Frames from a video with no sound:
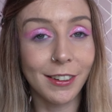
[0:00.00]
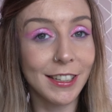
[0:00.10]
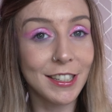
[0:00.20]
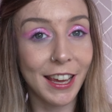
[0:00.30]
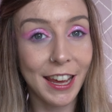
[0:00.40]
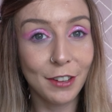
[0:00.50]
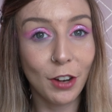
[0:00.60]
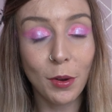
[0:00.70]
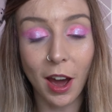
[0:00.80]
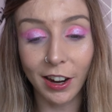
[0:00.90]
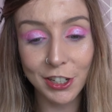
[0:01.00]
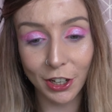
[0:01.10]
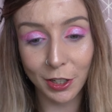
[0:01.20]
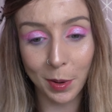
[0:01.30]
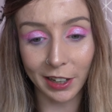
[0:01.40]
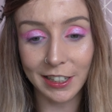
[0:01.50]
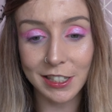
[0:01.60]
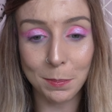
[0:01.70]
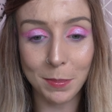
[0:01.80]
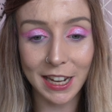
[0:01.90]
I Need a Hero eyeshadow
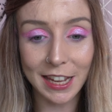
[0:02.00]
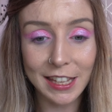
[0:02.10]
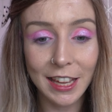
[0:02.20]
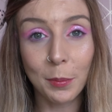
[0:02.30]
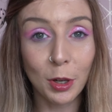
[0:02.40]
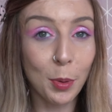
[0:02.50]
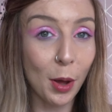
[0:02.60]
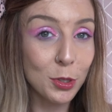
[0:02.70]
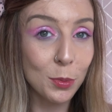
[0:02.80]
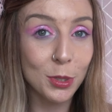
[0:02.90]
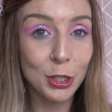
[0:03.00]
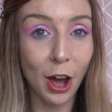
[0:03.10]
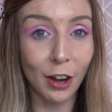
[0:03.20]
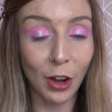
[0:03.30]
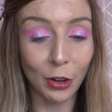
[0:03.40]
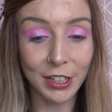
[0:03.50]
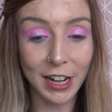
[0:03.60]
palette mini. I'm going to pop some mascara on